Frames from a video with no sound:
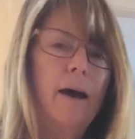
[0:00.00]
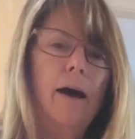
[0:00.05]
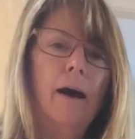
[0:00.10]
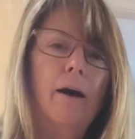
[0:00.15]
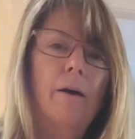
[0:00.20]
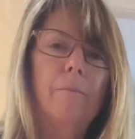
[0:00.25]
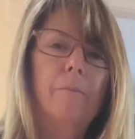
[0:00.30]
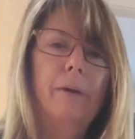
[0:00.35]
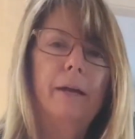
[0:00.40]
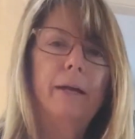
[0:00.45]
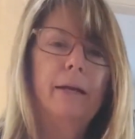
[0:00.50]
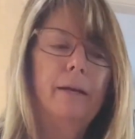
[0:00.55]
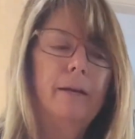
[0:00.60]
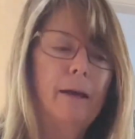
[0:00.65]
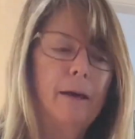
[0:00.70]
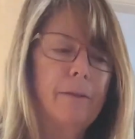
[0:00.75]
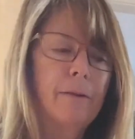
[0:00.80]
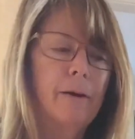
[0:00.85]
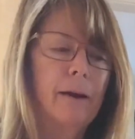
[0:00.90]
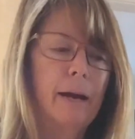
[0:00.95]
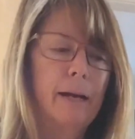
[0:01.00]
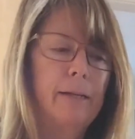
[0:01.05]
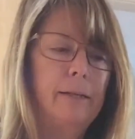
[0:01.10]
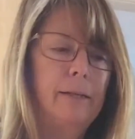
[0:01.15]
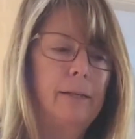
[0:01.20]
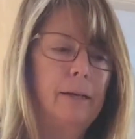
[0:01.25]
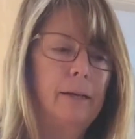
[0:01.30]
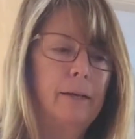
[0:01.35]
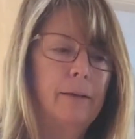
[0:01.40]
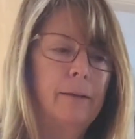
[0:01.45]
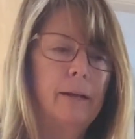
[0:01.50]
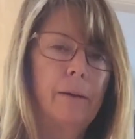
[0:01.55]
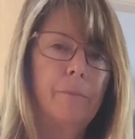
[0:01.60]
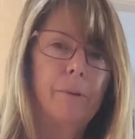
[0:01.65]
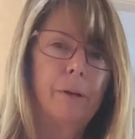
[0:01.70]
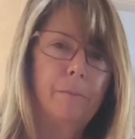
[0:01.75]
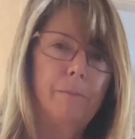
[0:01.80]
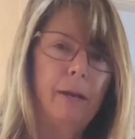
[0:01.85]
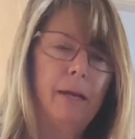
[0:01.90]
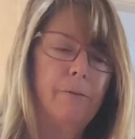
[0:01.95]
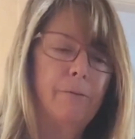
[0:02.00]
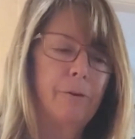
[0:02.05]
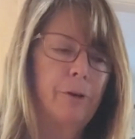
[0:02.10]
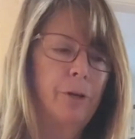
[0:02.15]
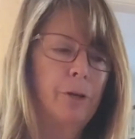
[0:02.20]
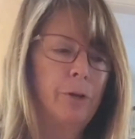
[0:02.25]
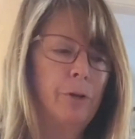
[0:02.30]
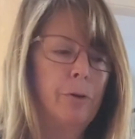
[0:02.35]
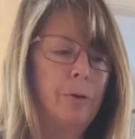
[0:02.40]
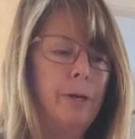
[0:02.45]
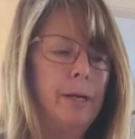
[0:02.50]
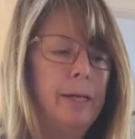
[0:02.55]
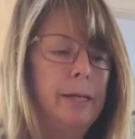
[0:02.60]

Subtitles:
And another idea that I'm going to make for you